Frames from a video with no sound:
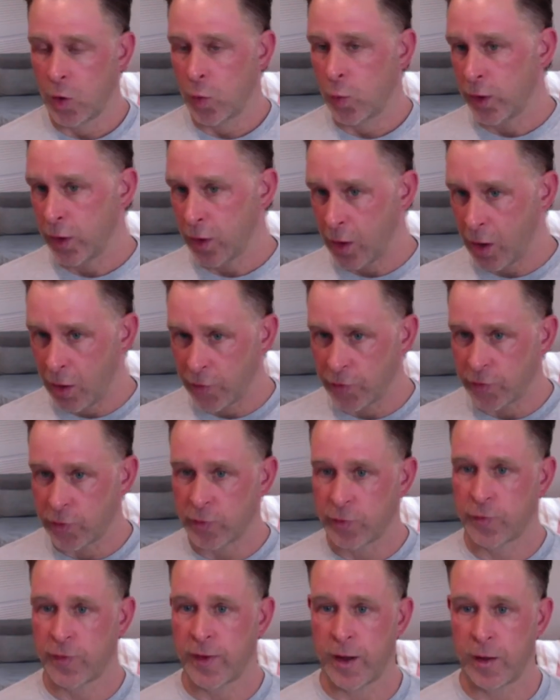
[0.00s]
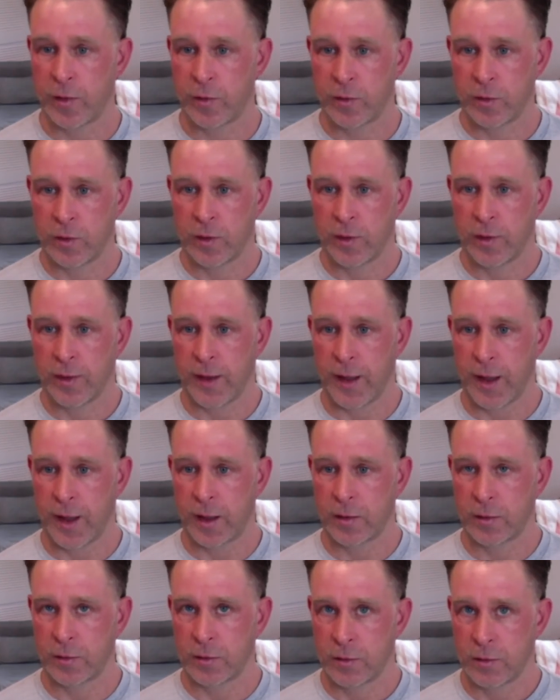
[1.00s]
We also found that
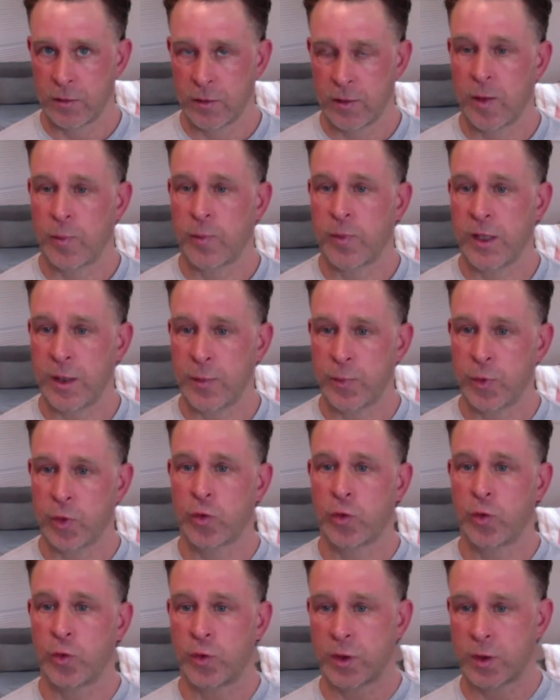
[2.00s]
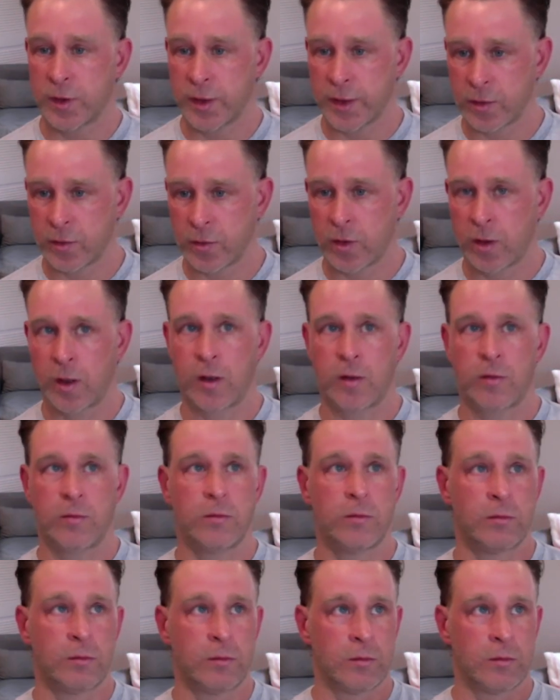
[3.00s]
the people who clicked on